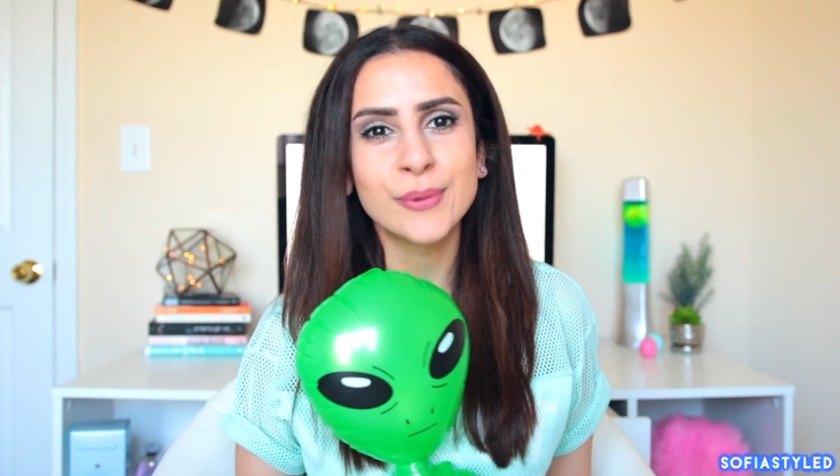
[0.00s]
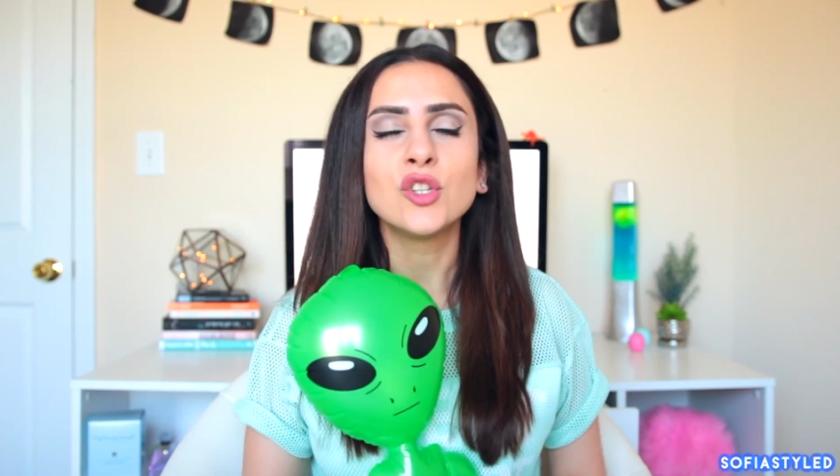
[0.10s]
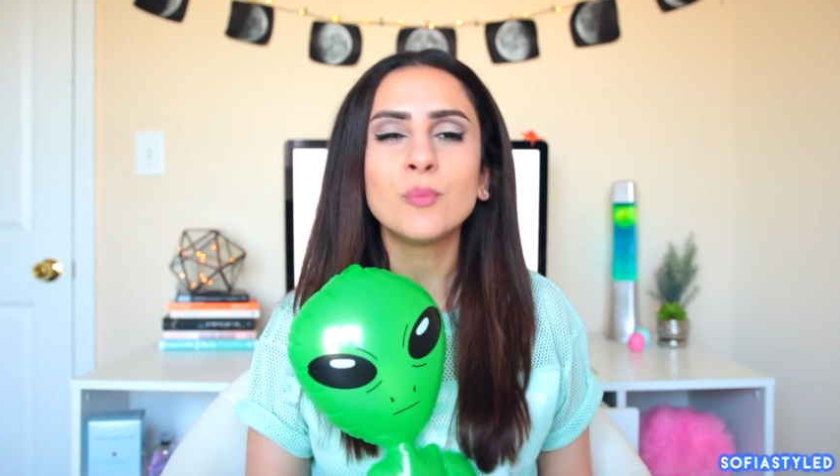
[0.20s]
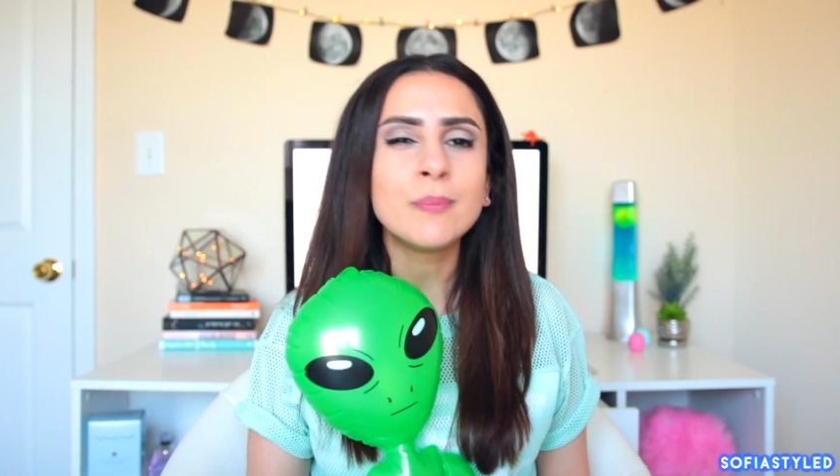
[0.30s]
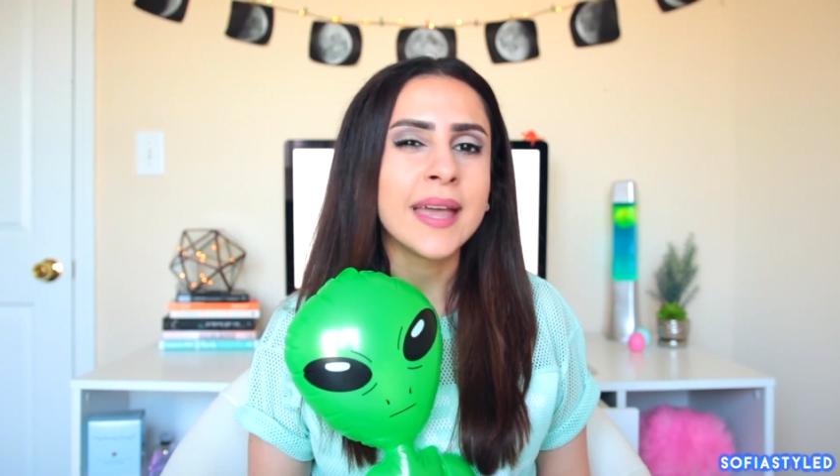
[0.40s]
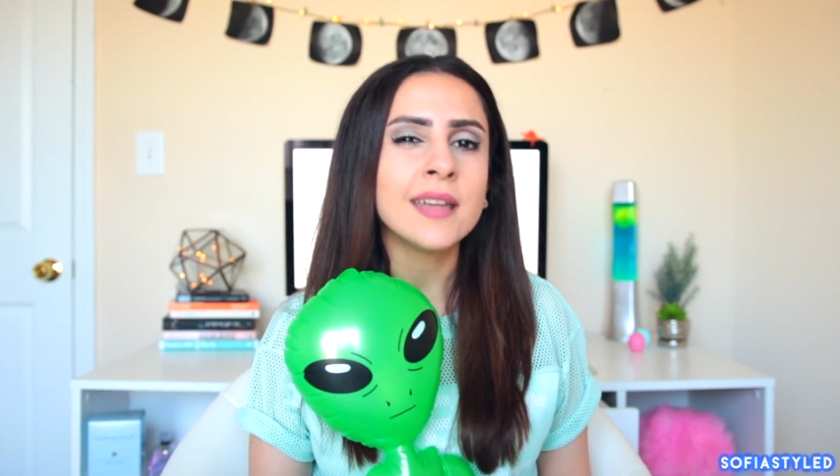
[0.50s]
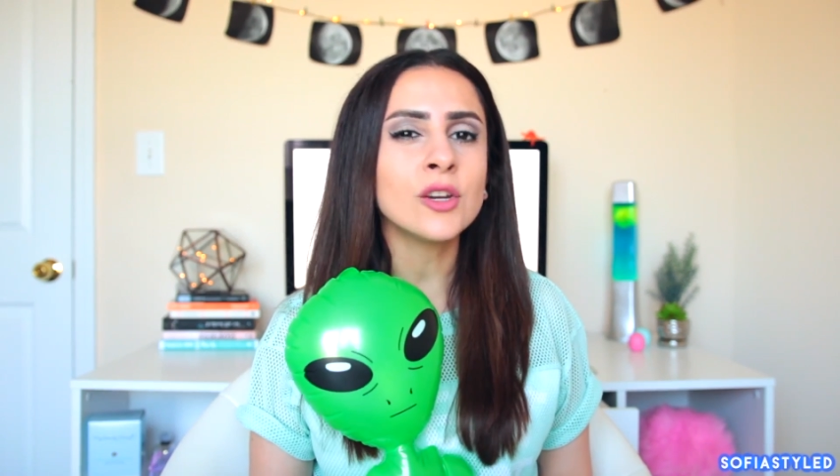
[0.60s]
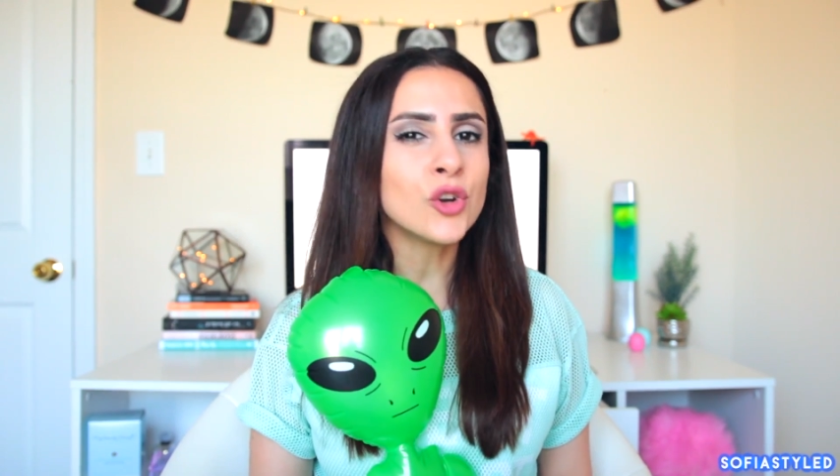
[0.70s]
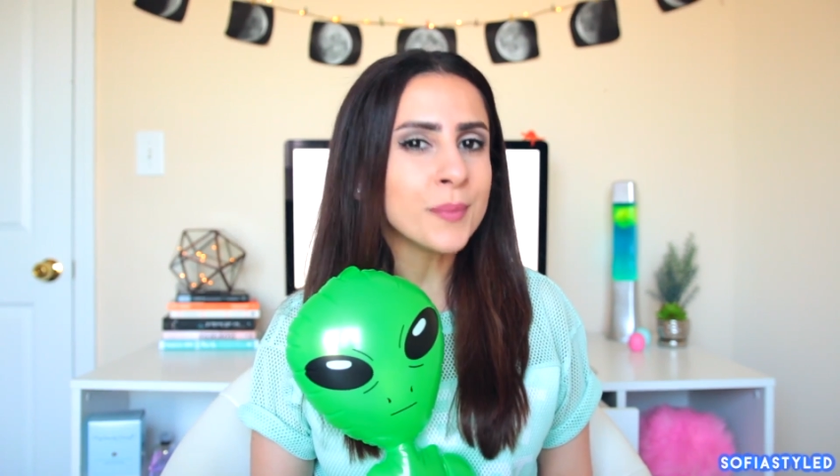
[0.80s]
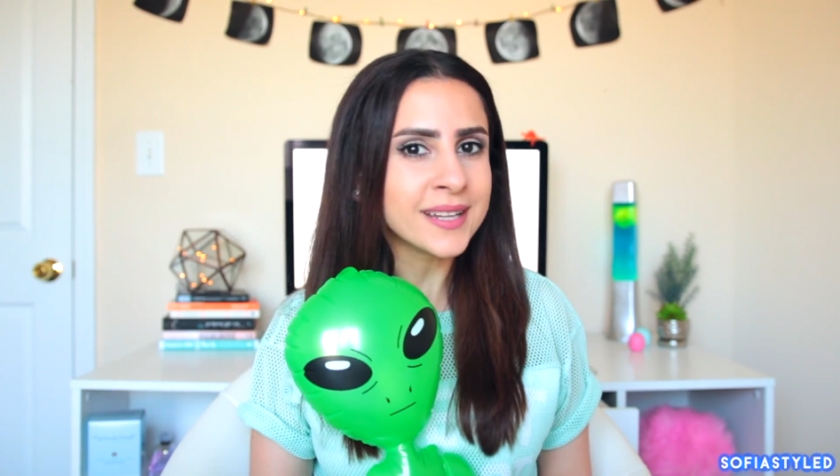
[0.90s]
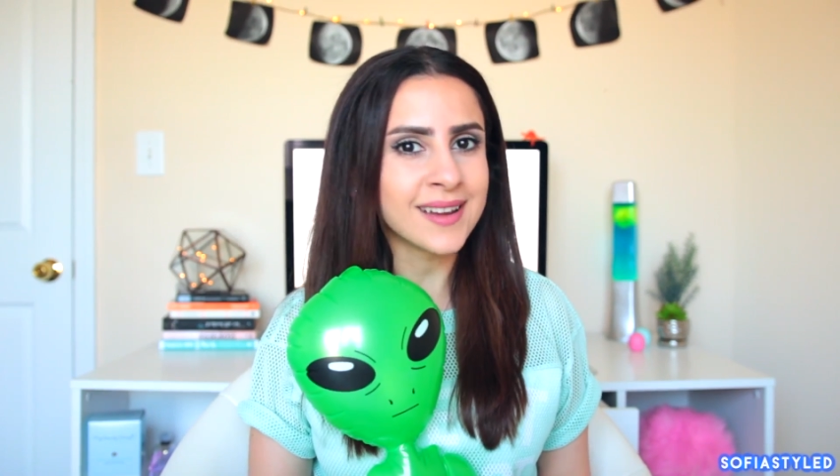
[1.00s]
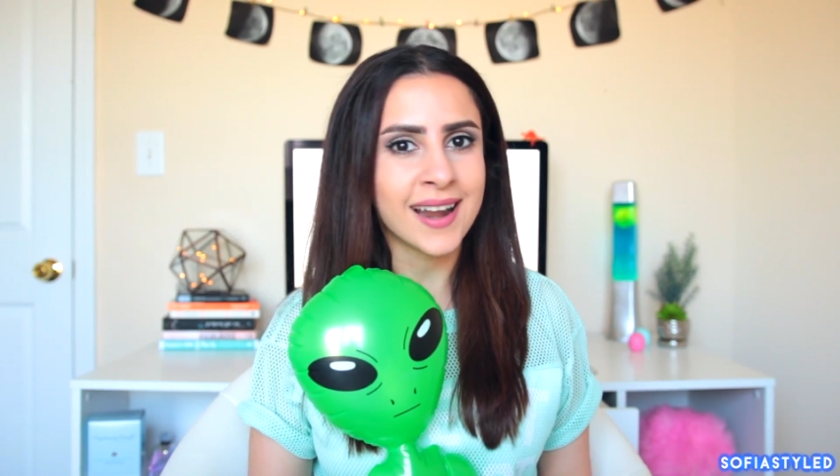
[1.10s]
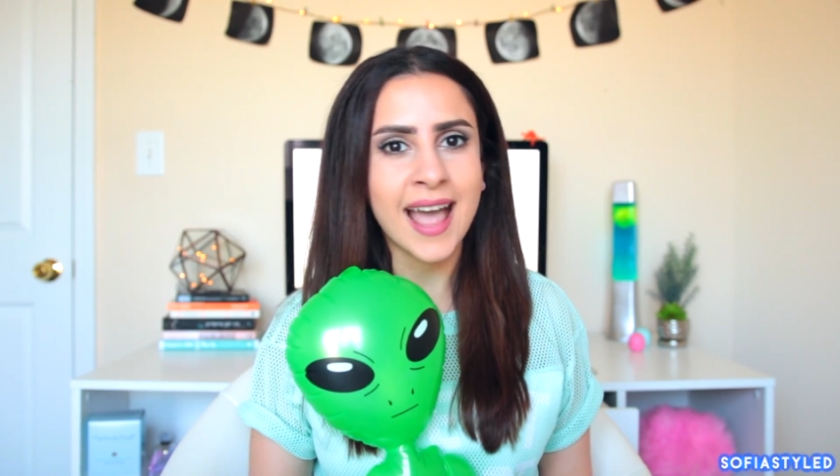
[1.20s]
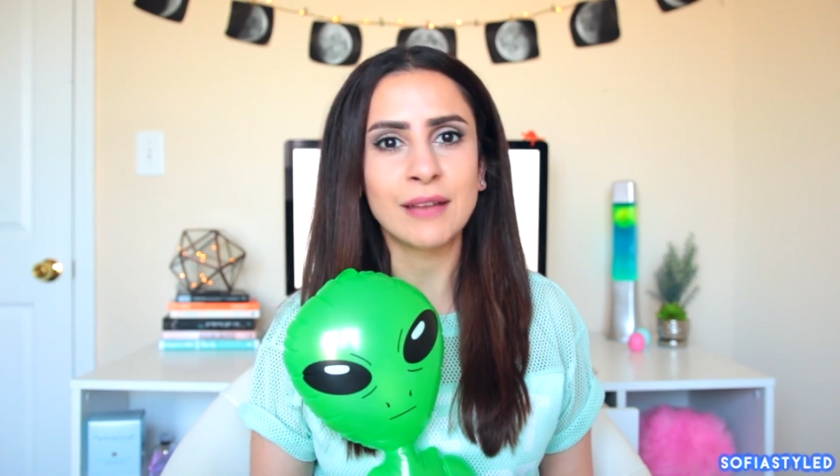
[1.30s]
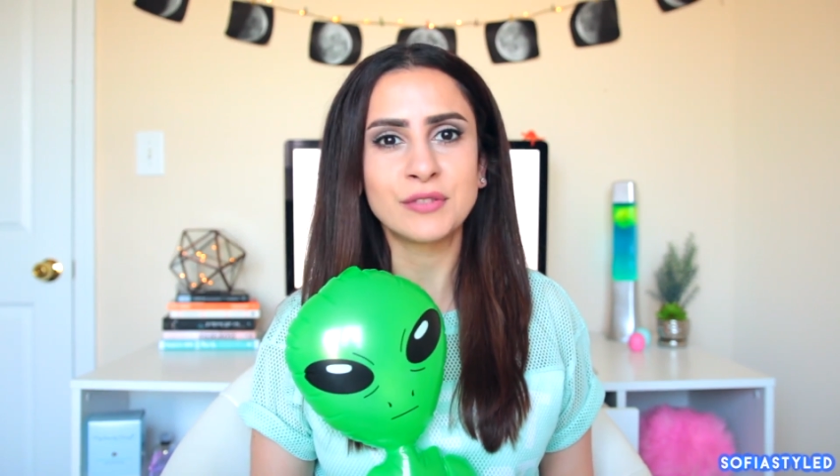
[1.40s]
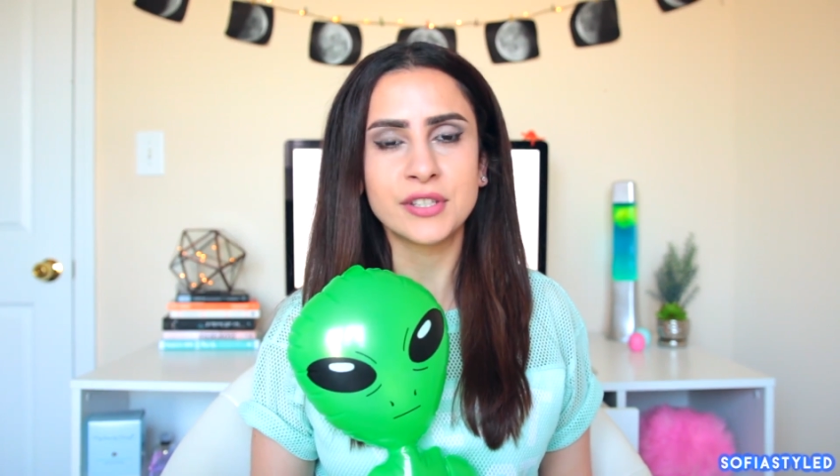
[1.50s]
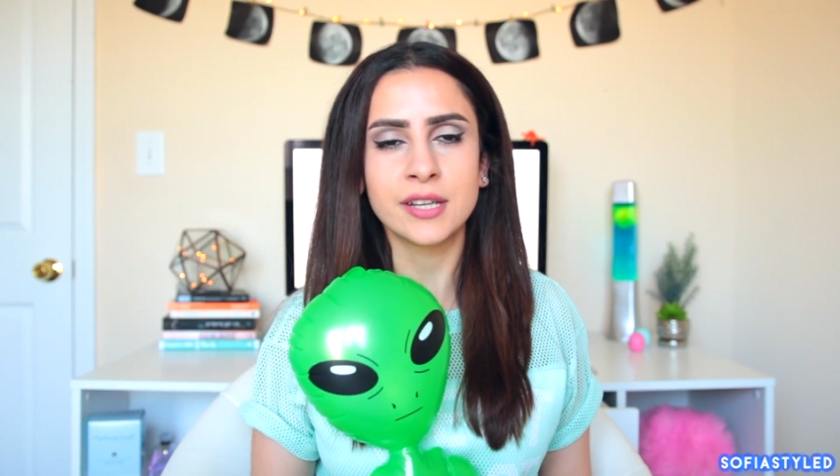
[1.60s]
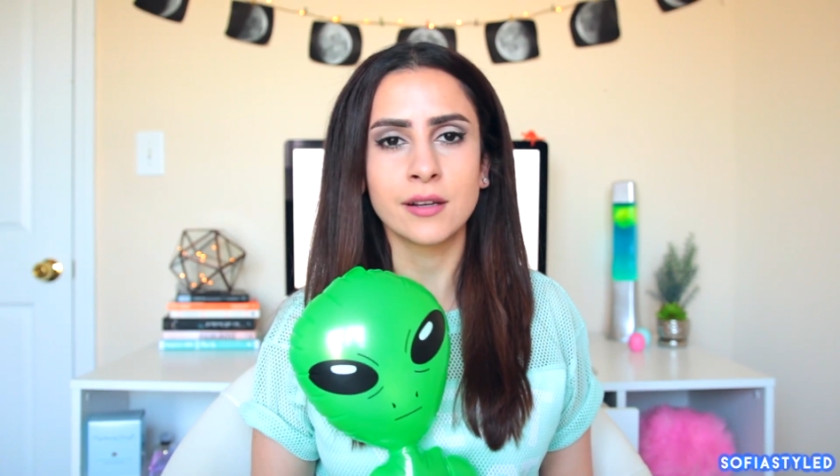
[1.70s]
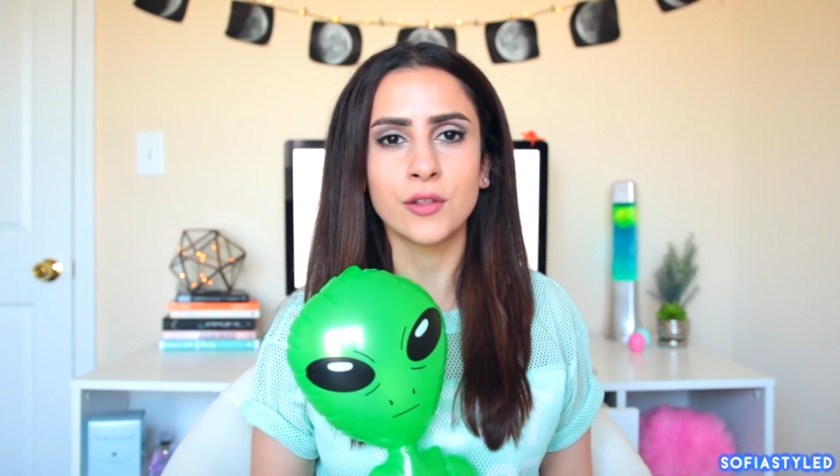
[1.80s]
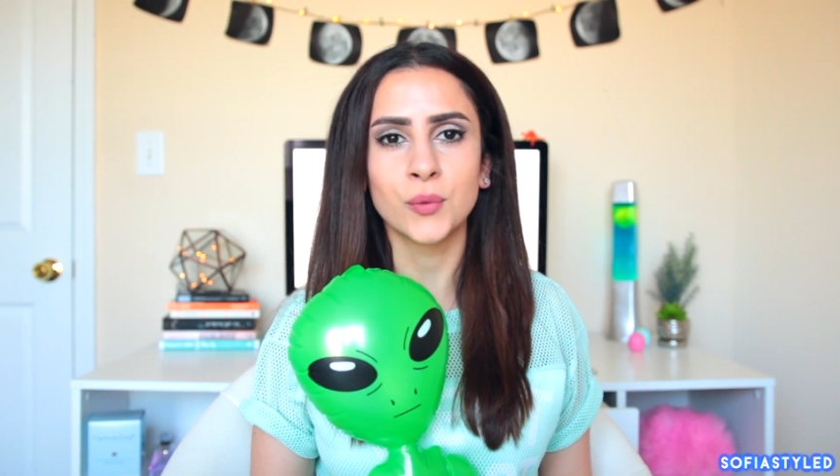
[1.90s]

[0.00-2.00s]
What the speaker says: You may or may not have seen